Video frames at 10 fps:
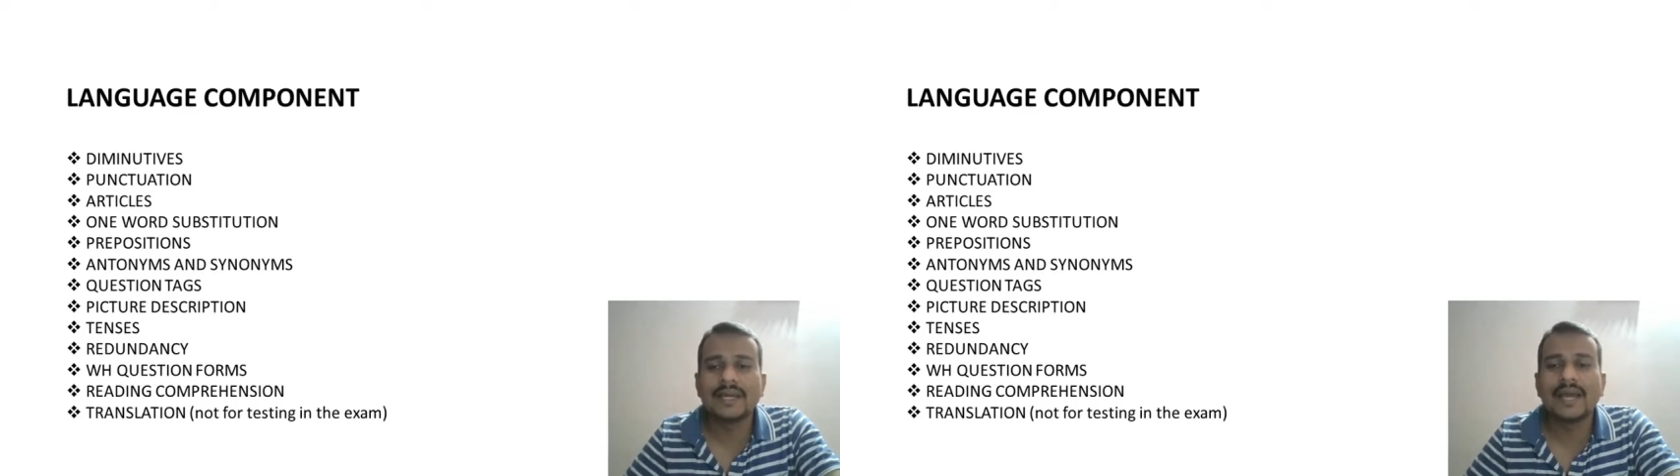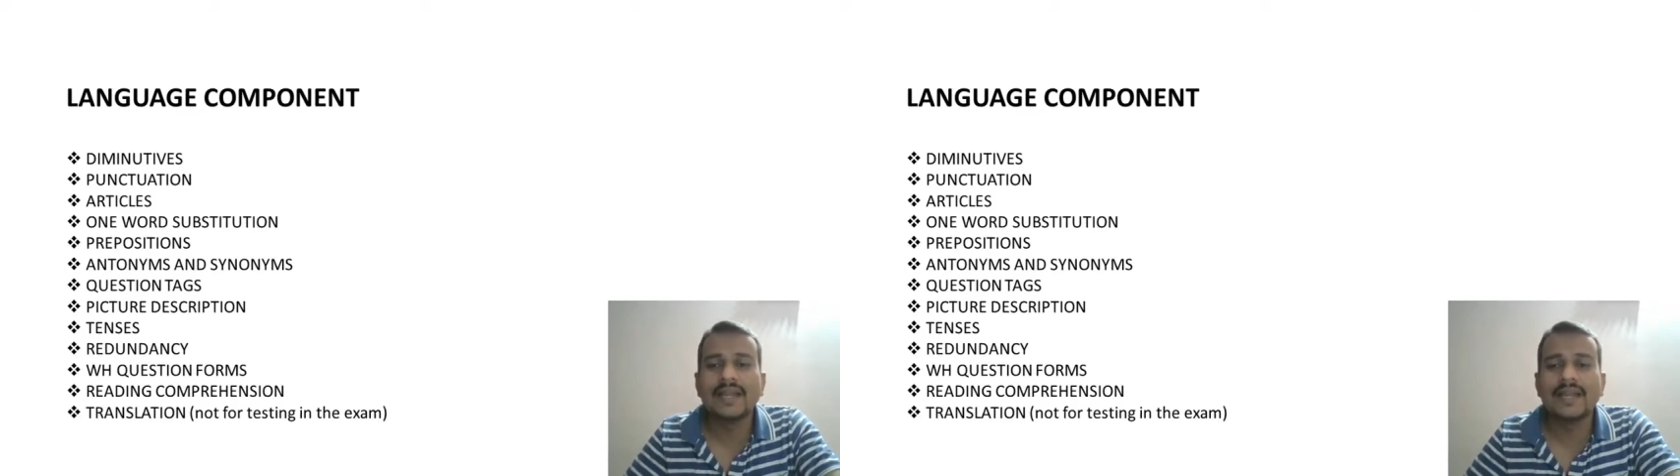
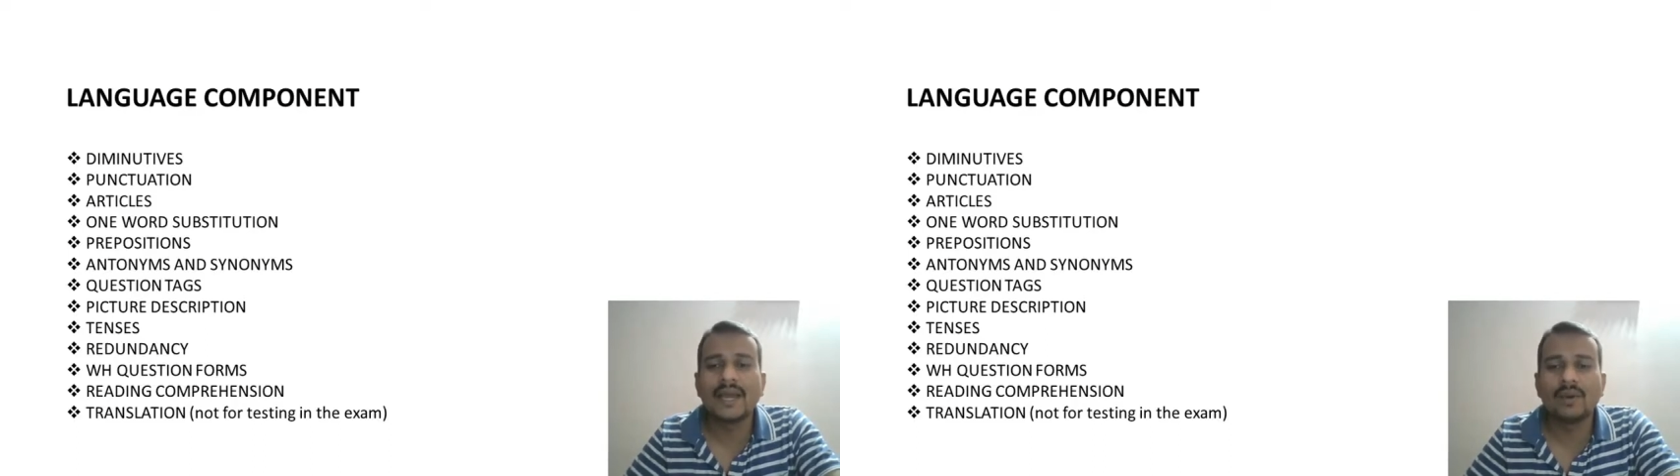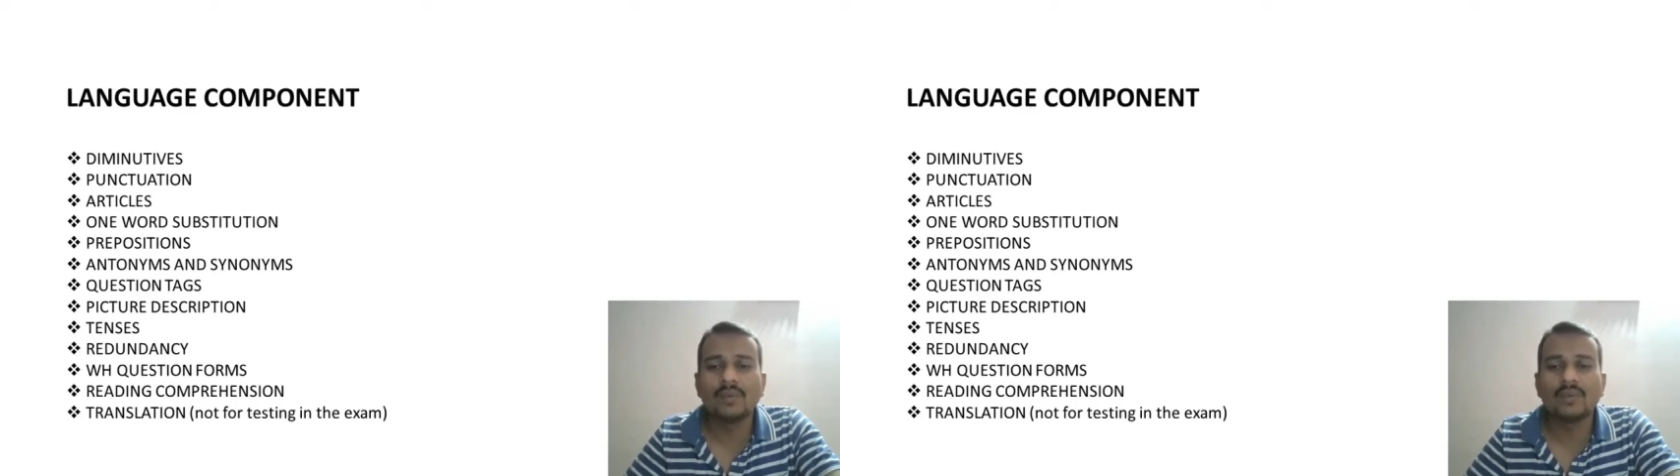a
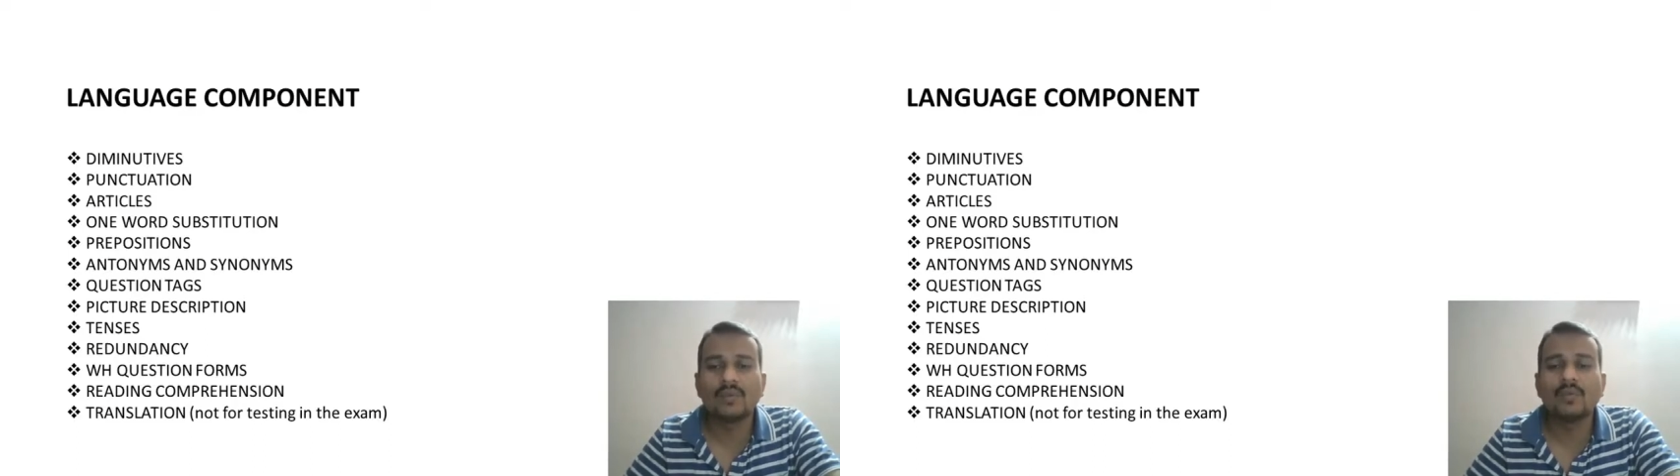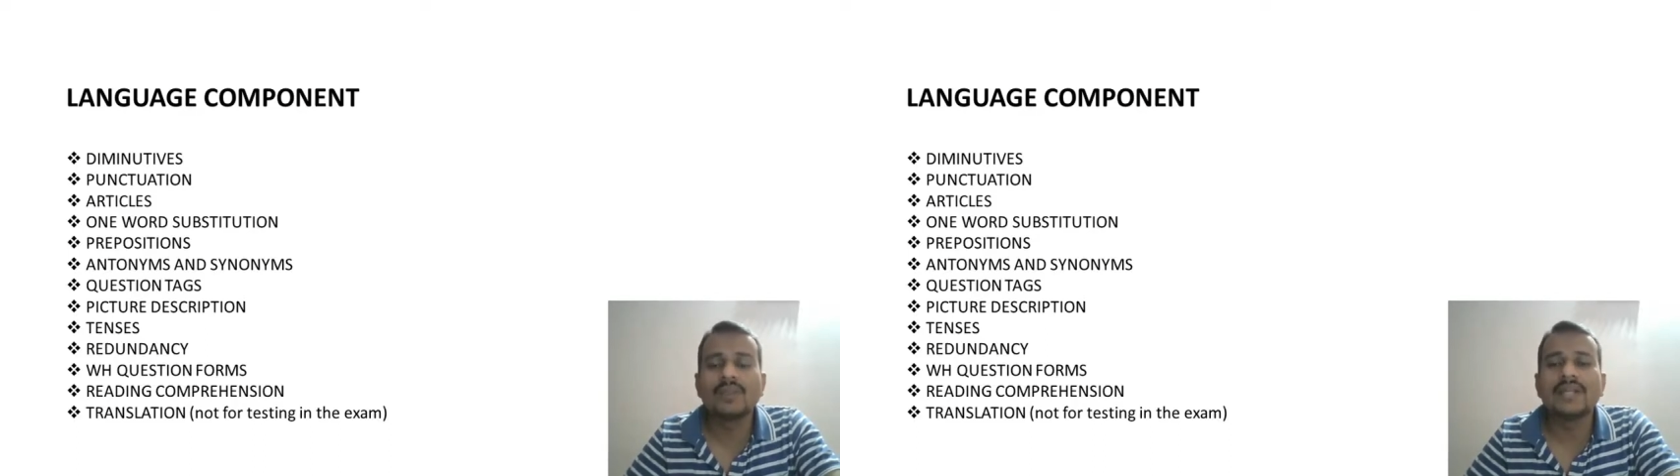
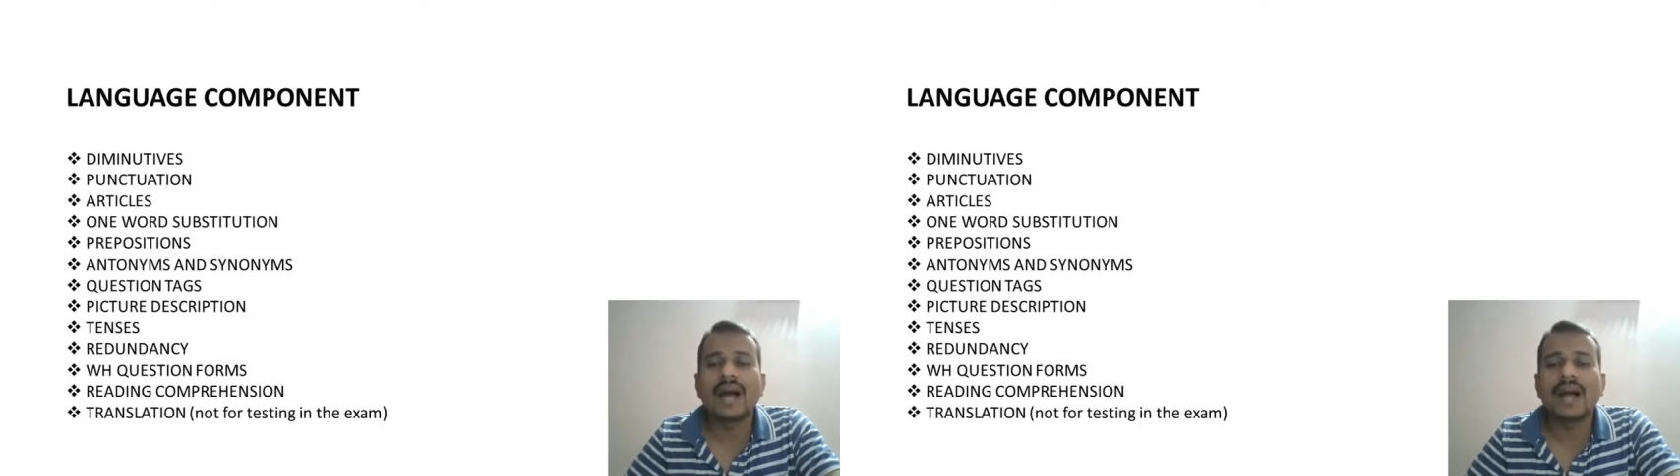noun with the